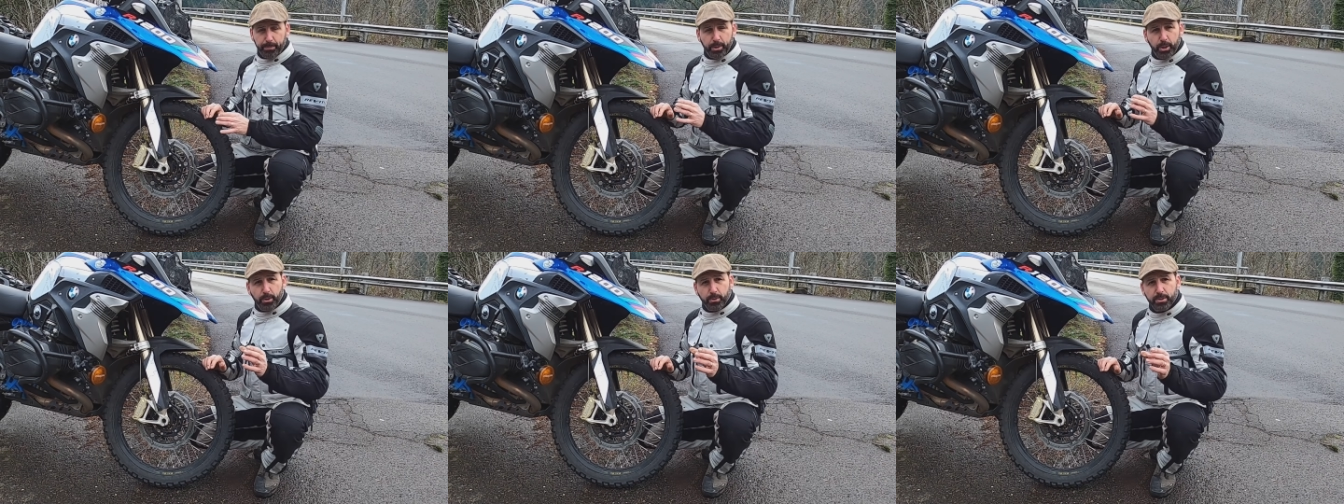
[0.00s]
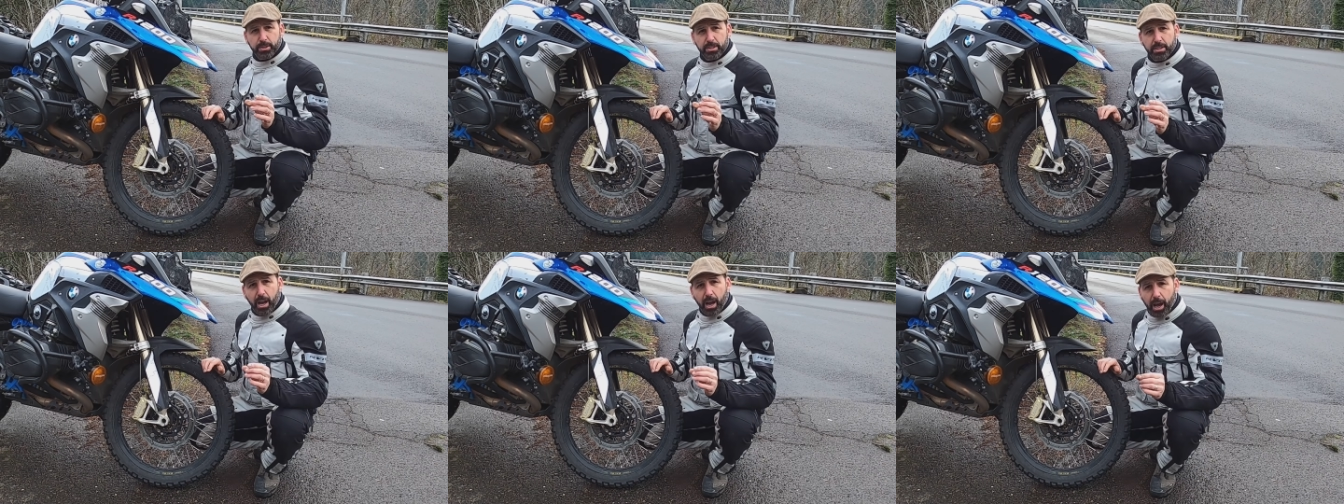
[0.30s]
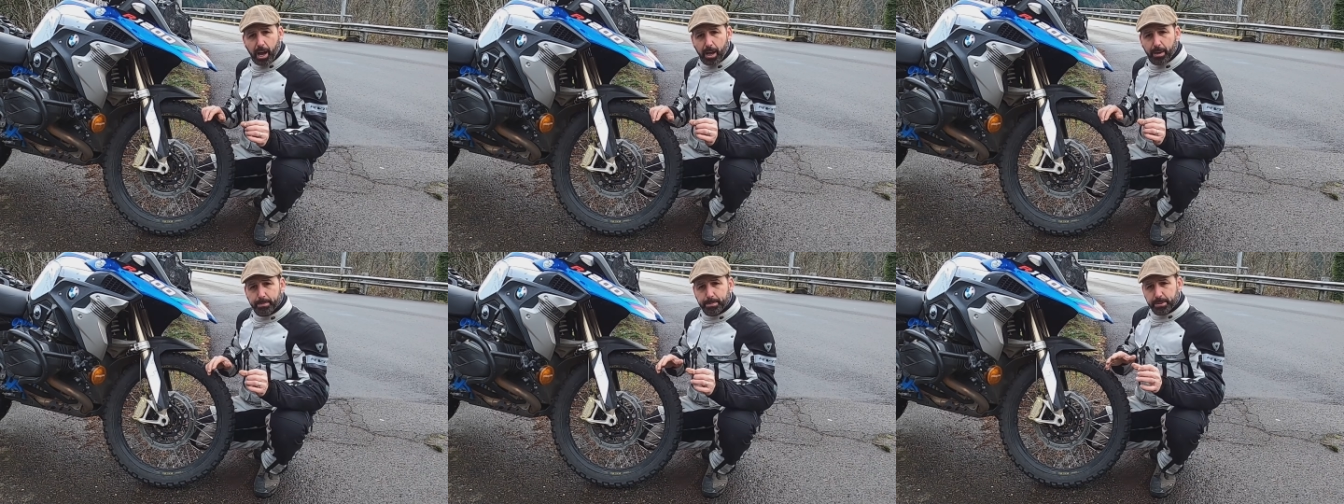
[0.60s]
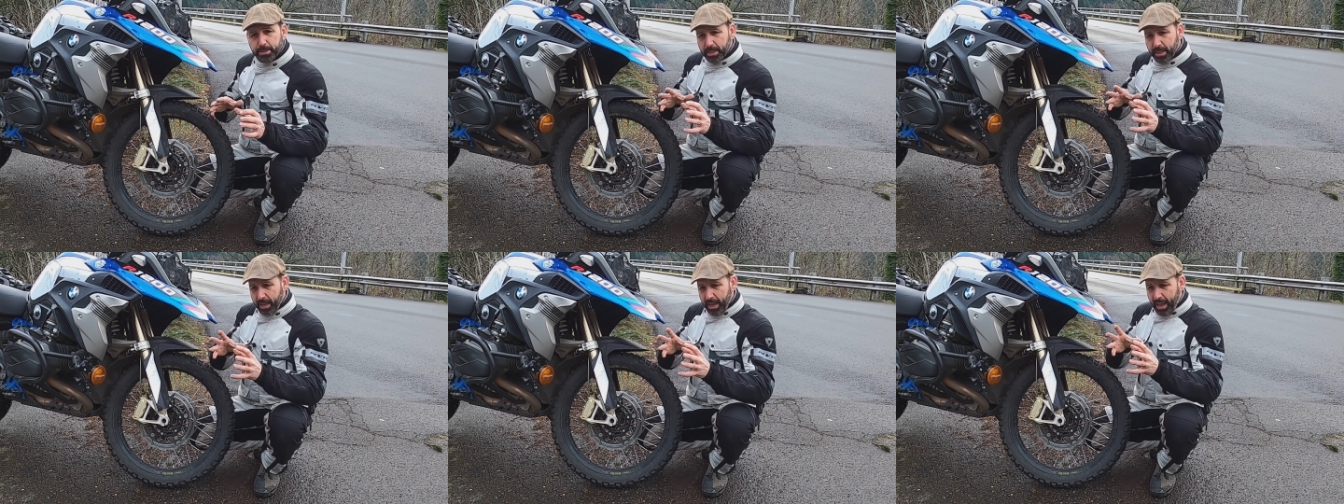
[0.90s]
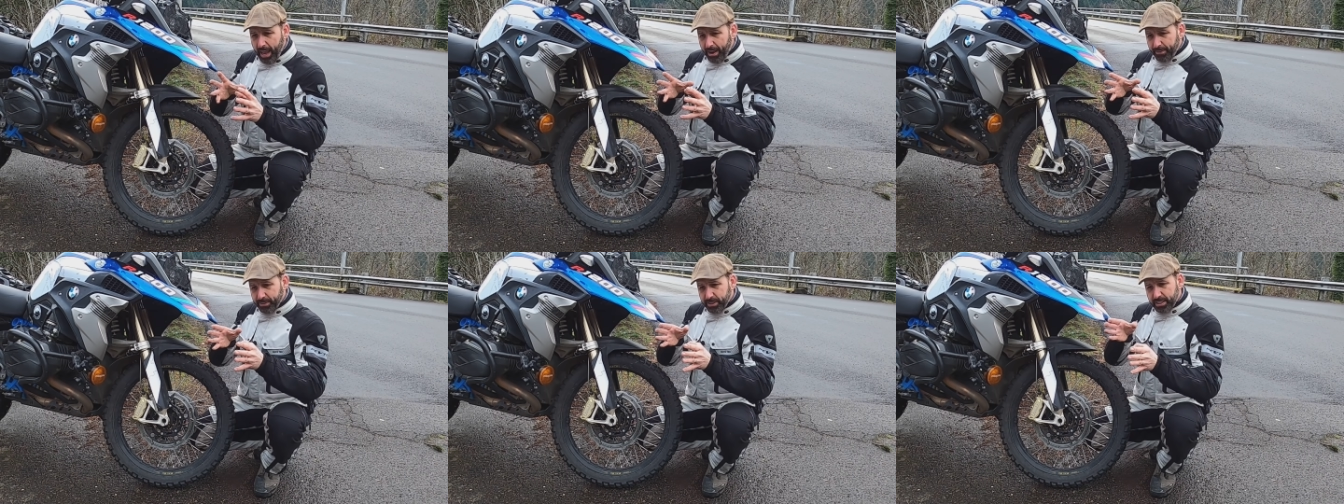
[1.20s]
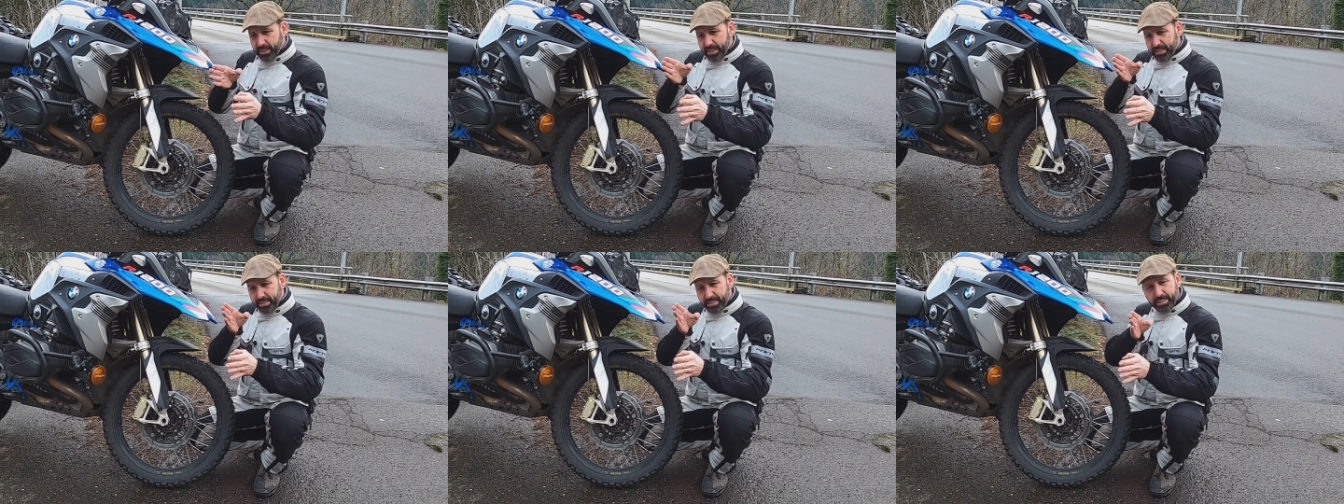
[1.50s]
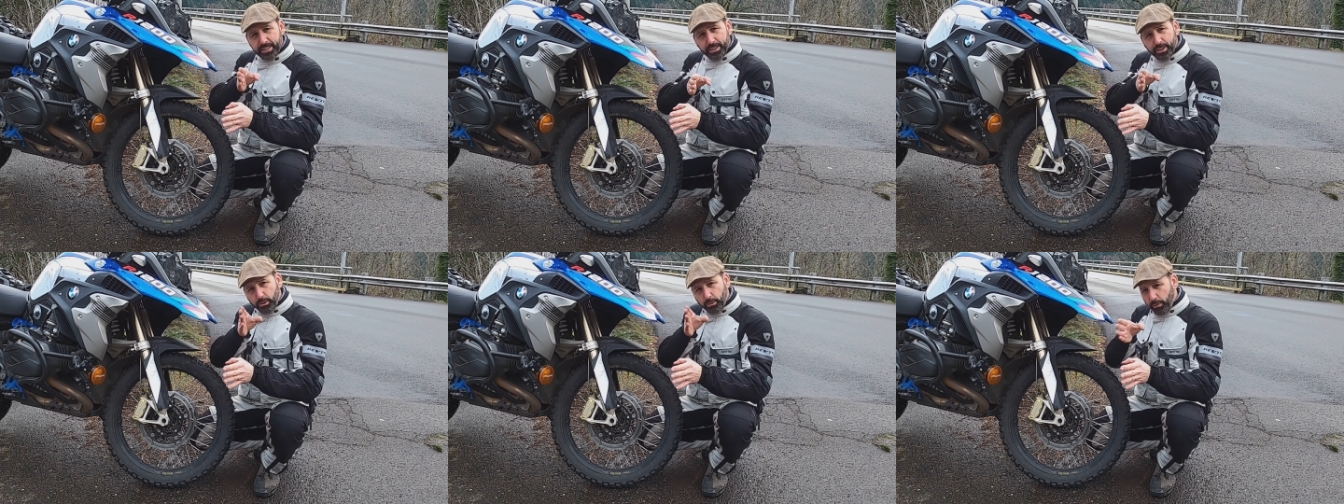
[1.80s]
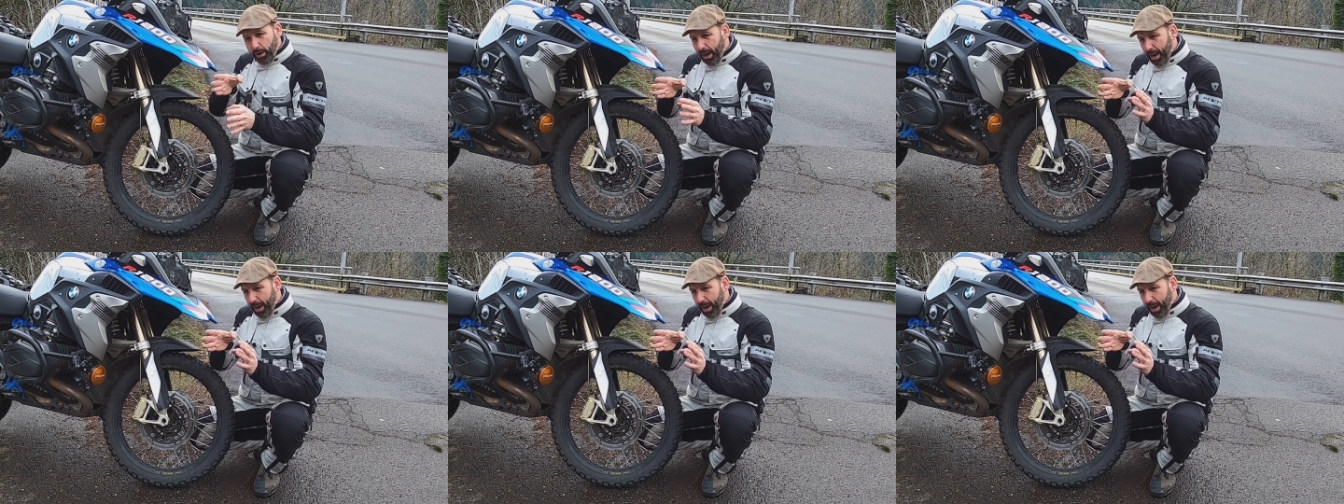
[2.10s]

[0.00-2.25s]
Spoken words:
on them. Those knobs have a tendency to